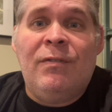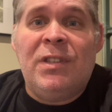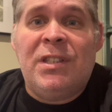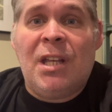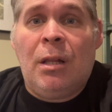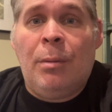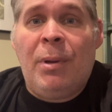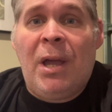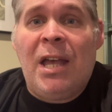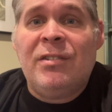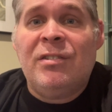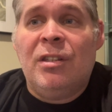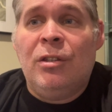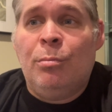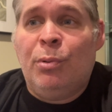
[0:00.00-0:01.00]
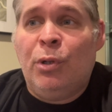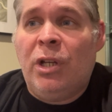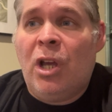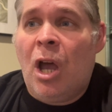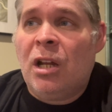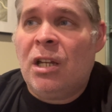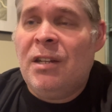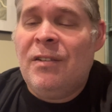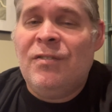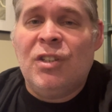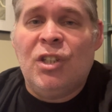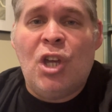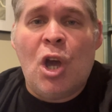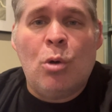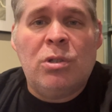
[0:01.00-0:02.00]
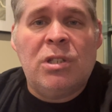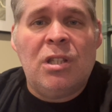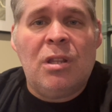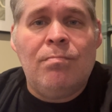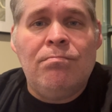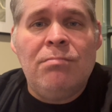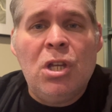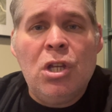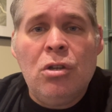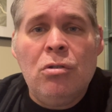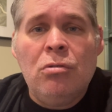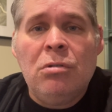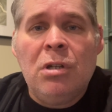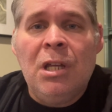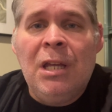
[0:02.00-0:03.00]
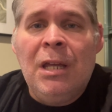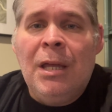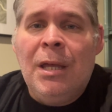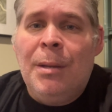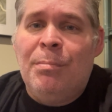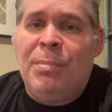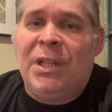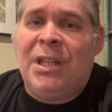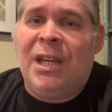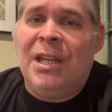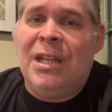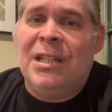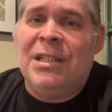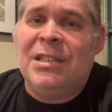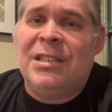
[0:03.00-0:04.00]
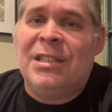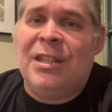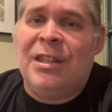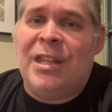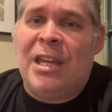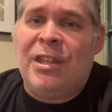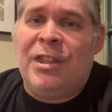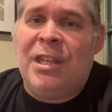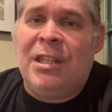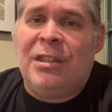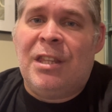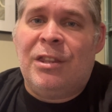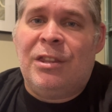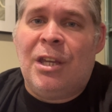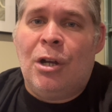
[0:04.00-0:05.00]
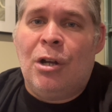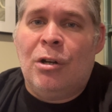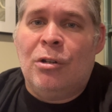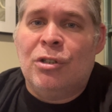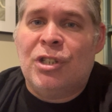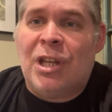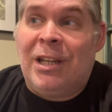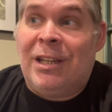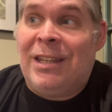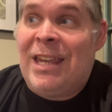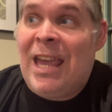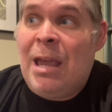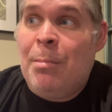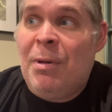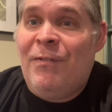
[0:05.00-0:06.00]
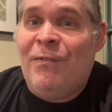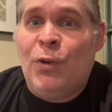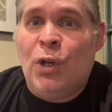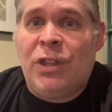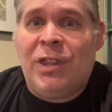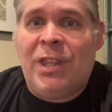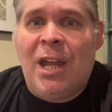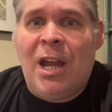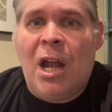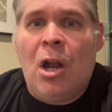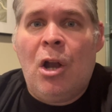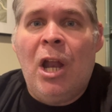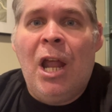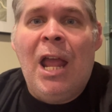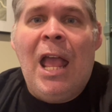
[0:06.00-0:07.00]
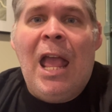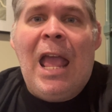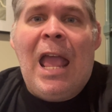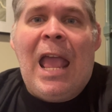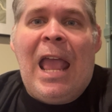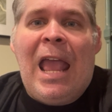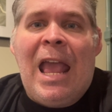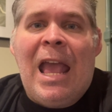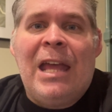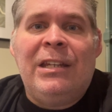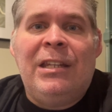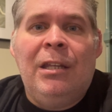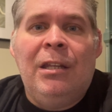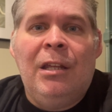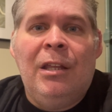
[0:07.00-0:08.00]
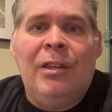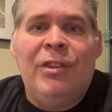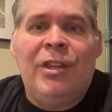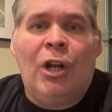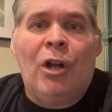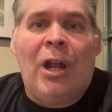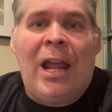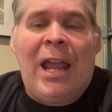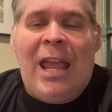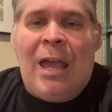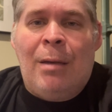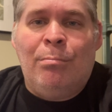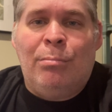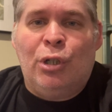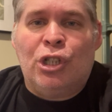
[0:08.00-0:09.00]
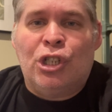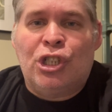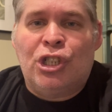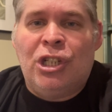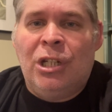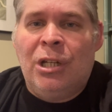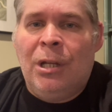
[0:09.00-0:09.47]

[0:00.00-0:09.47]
telepaths and the precognitives, go to the moon because they think that there's a game afoot there, and they're ambushed.